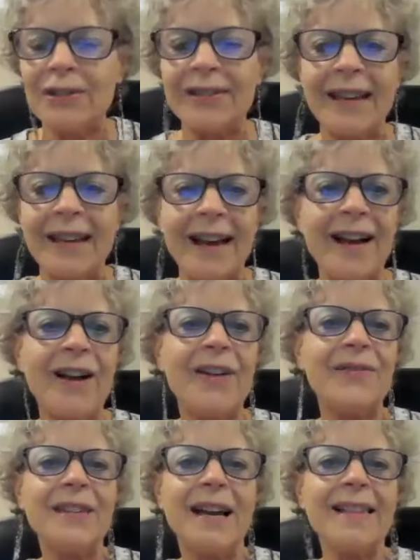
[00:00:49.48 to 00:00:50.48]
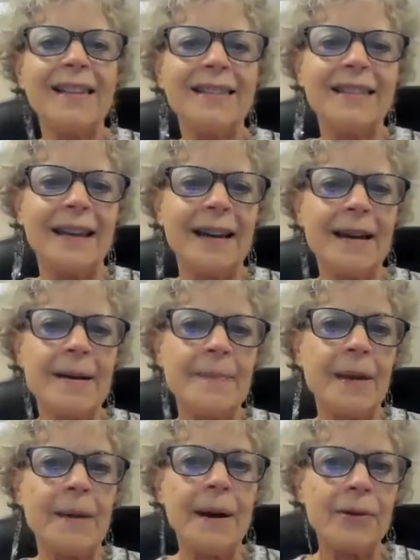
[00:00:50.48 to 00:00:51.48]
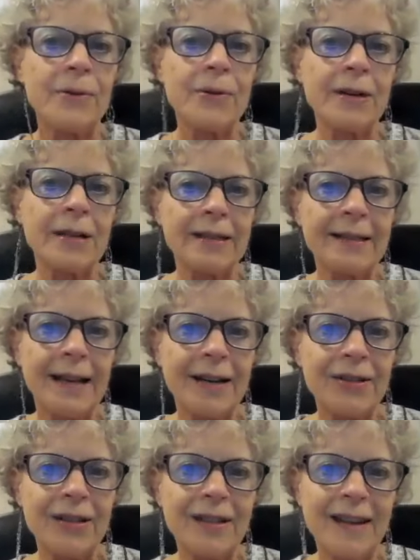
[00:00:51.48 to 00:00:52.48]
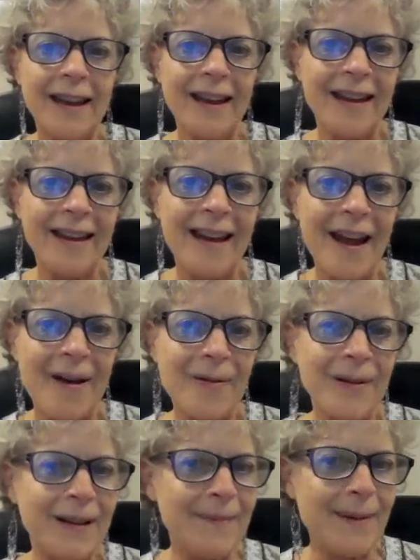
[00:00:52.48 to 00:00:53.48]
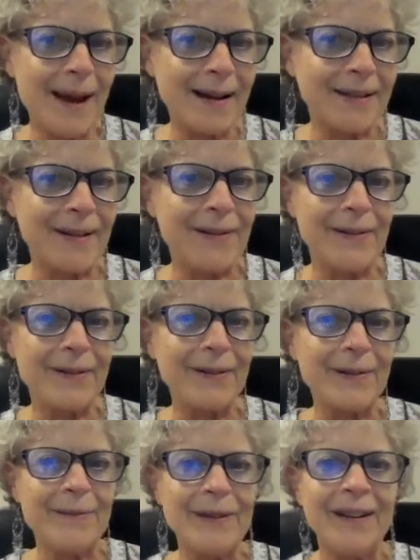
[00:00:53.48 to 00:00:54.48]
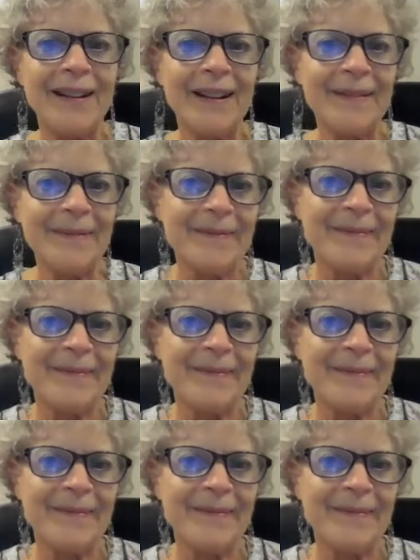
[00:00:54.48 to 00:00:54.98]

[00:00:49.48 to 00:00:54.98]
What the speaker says: yourself. Tell us about your organization and how it impacts our local community.